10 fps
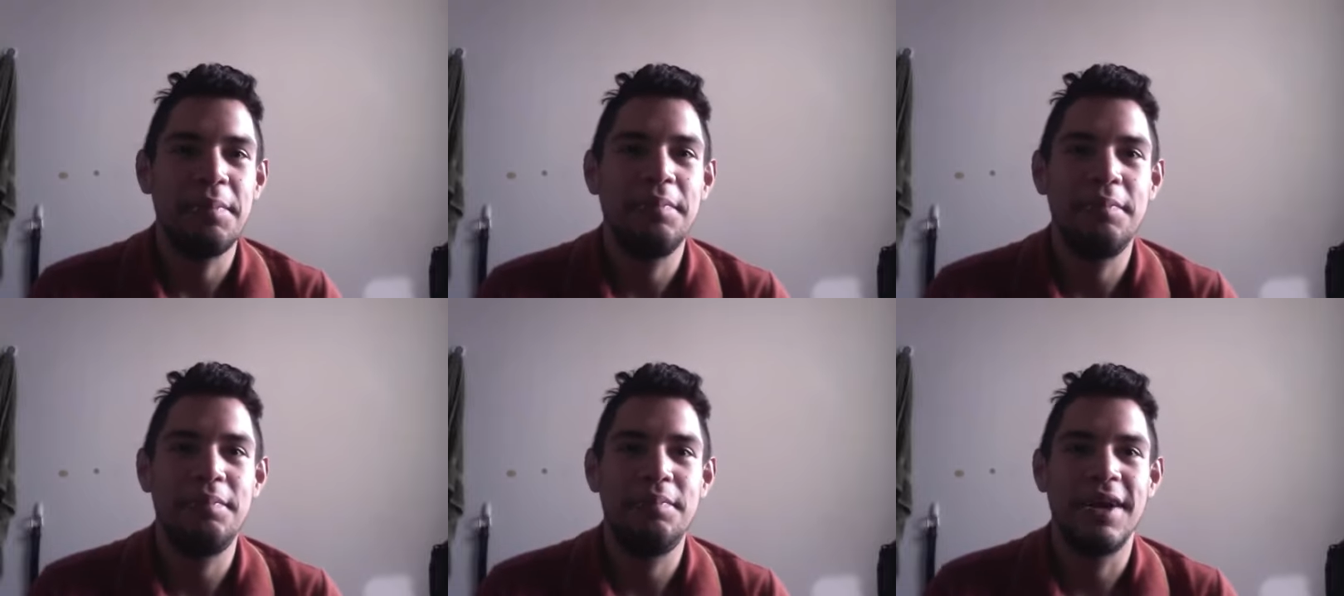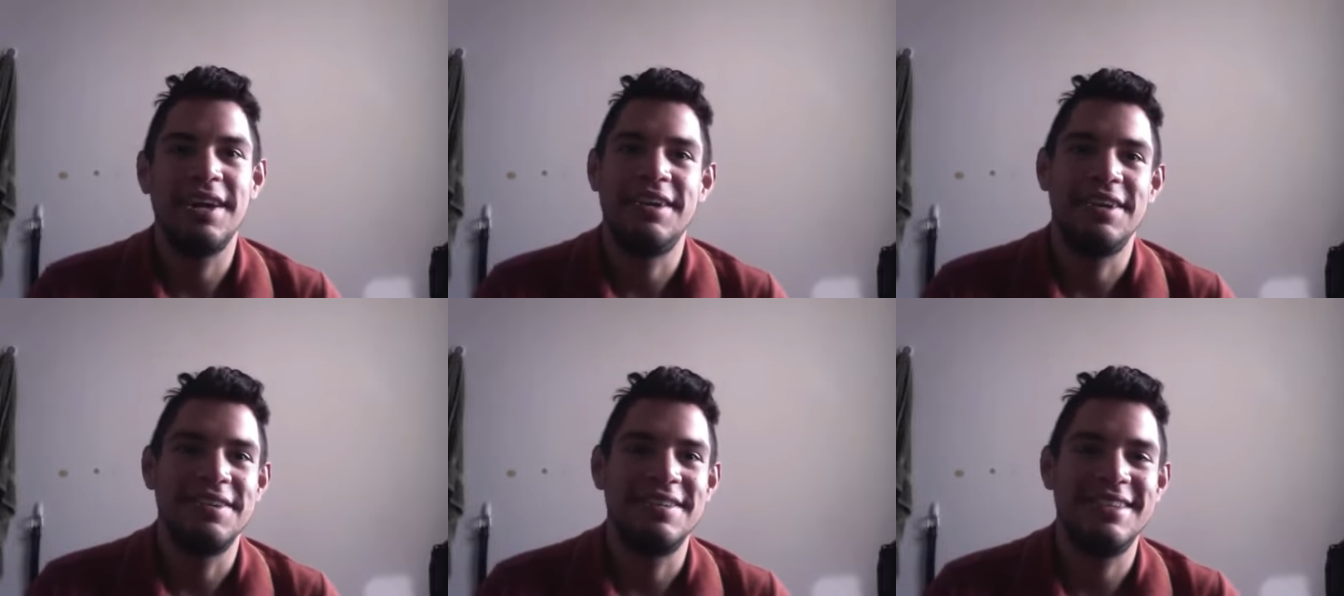I
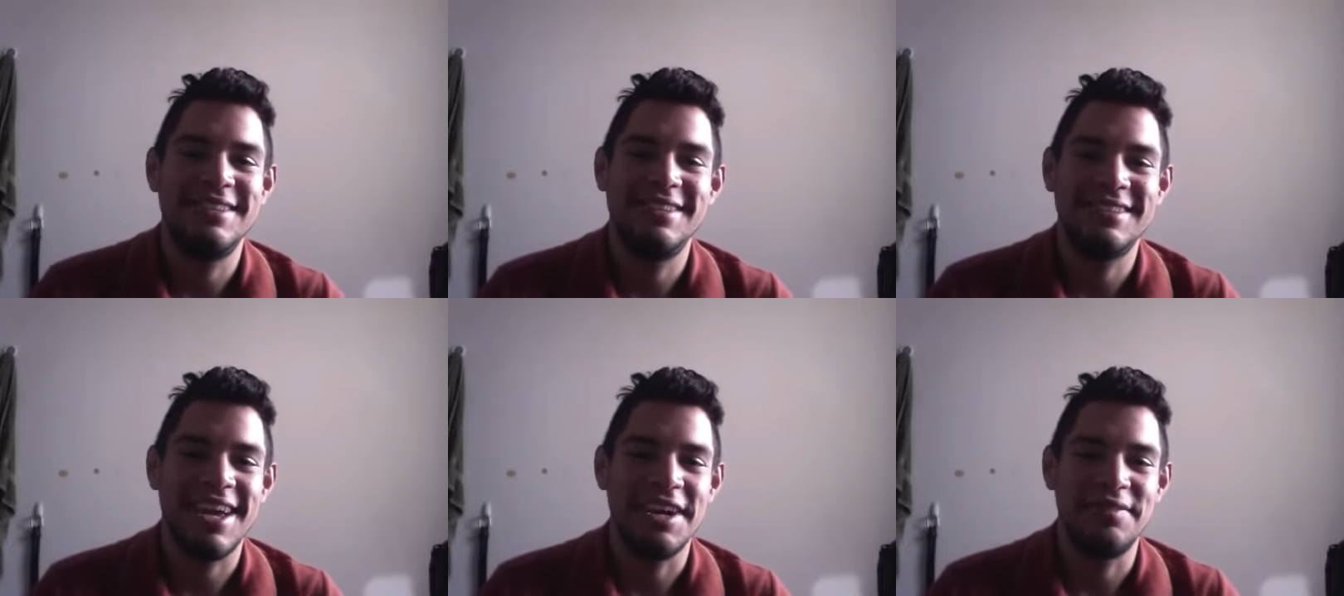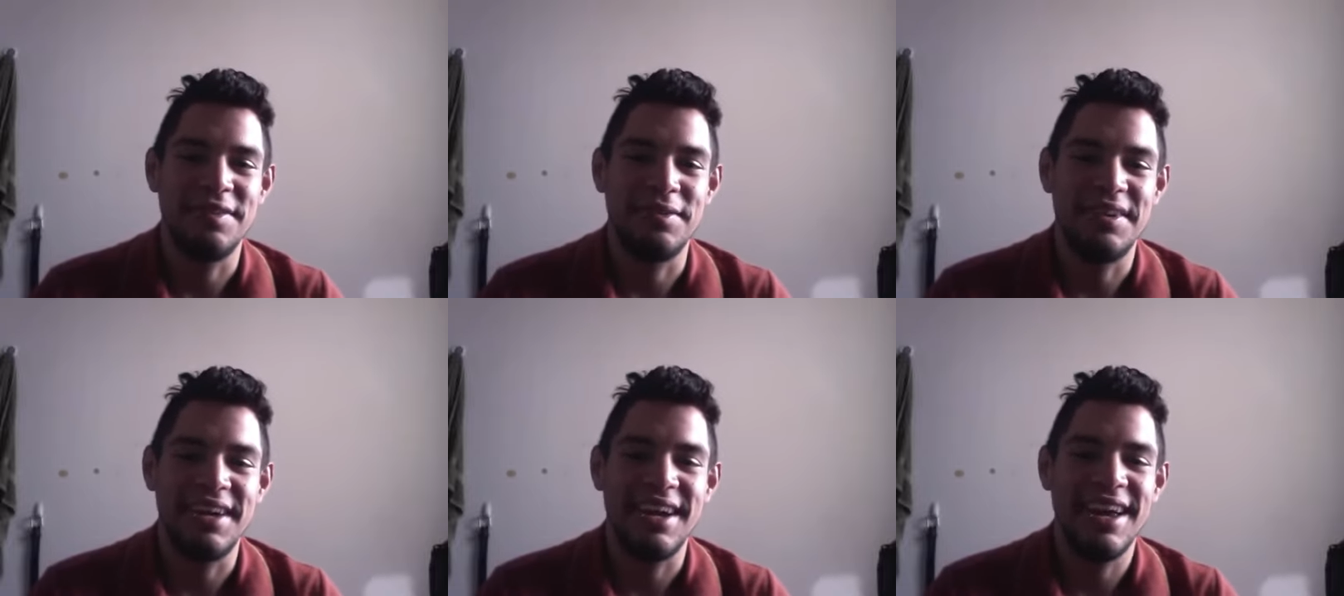don't know. It's
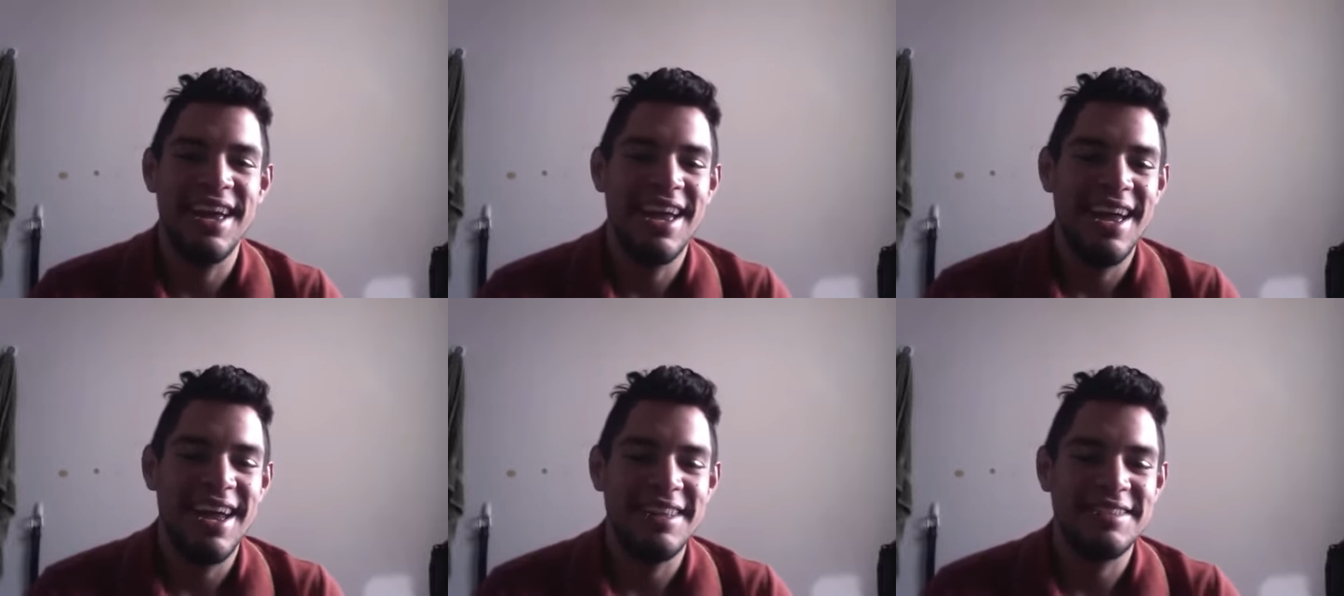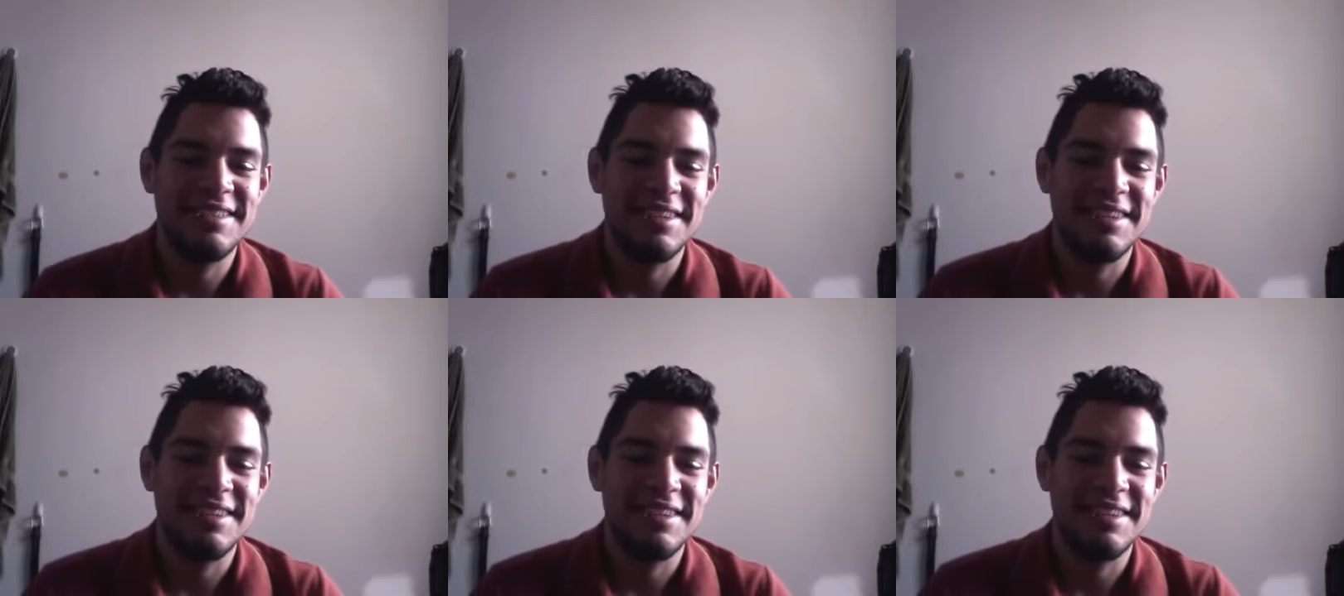just kind of annoying.